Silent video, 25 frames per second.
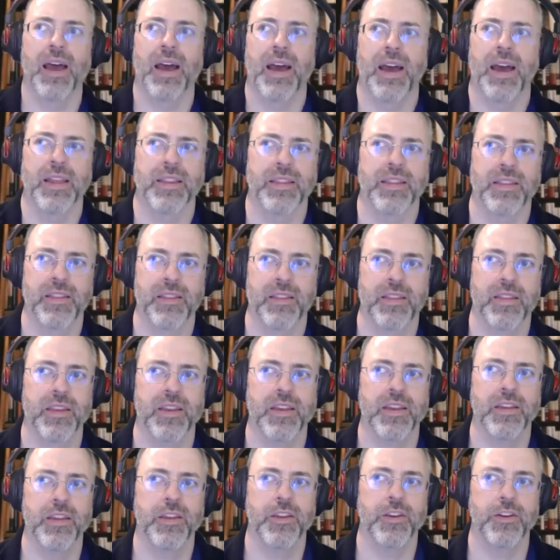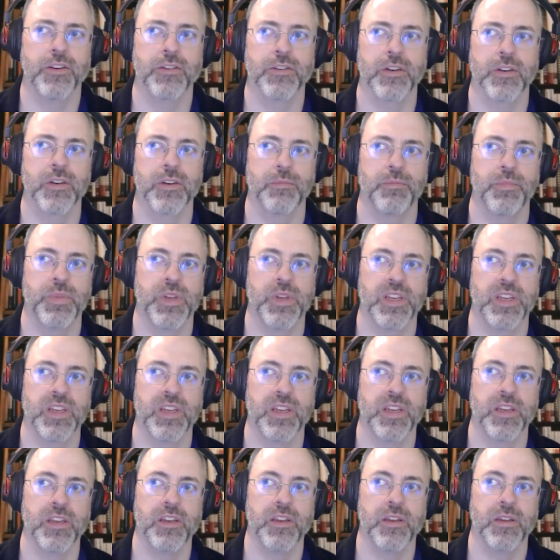I think you're going to
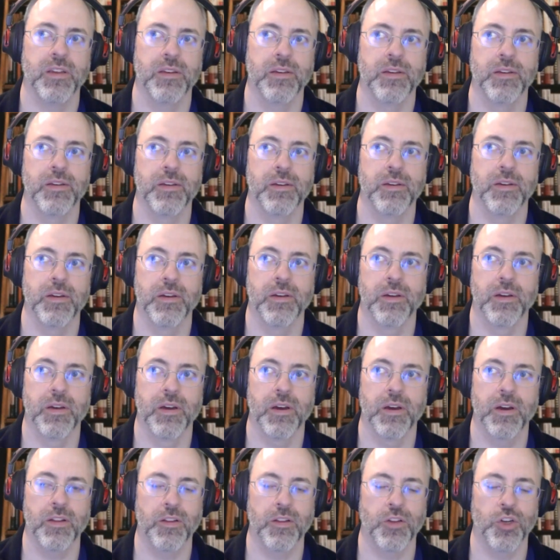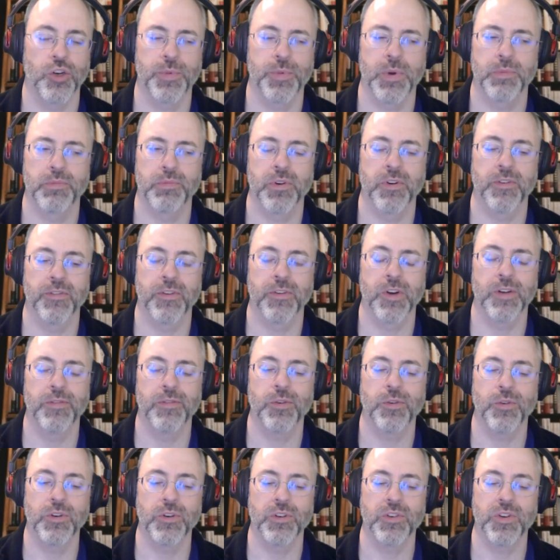be a little bit
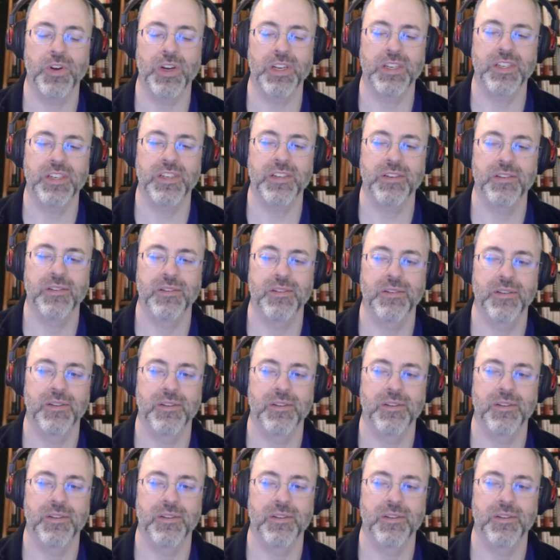peripheral to us,